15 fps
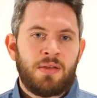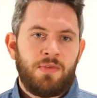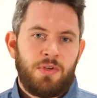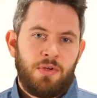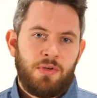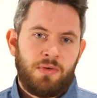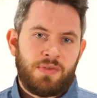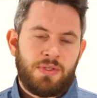can we
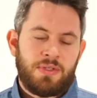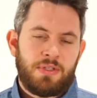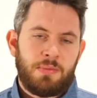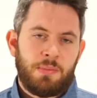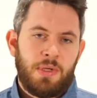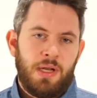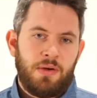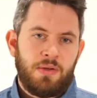do with the
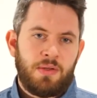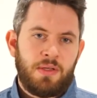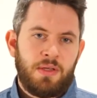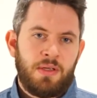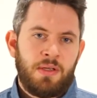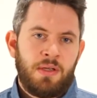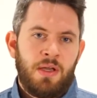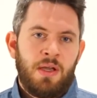
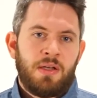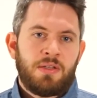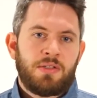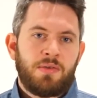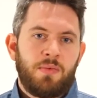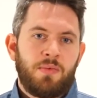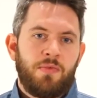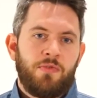similarity?
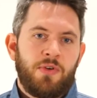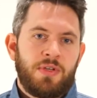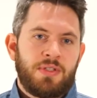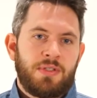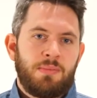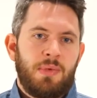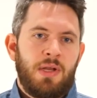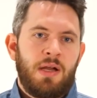So for the
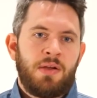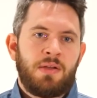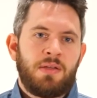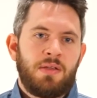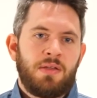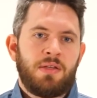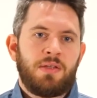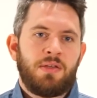
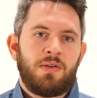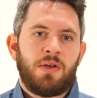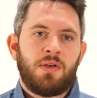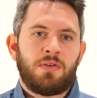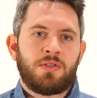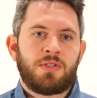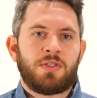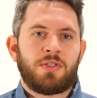similarity, you can
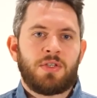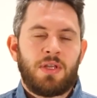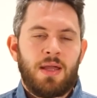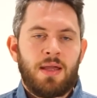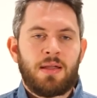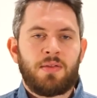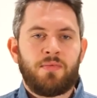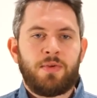also
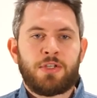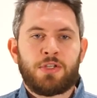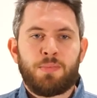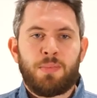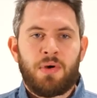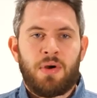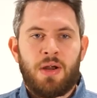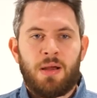select
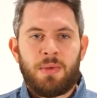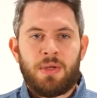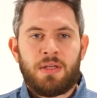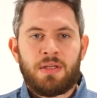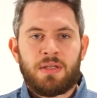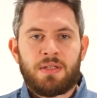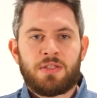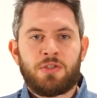which
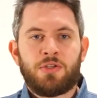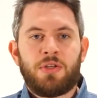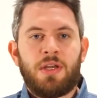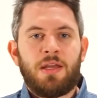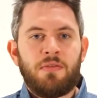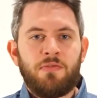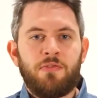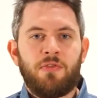parameters should
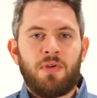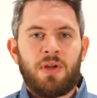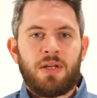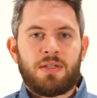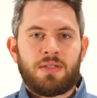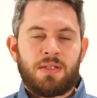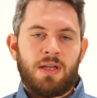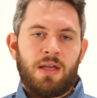
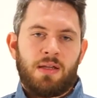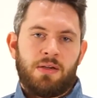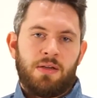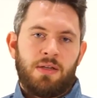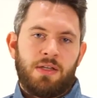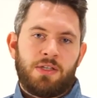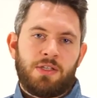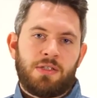influence the
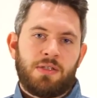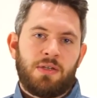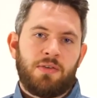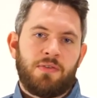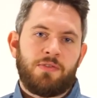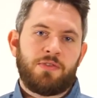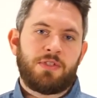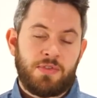calculation of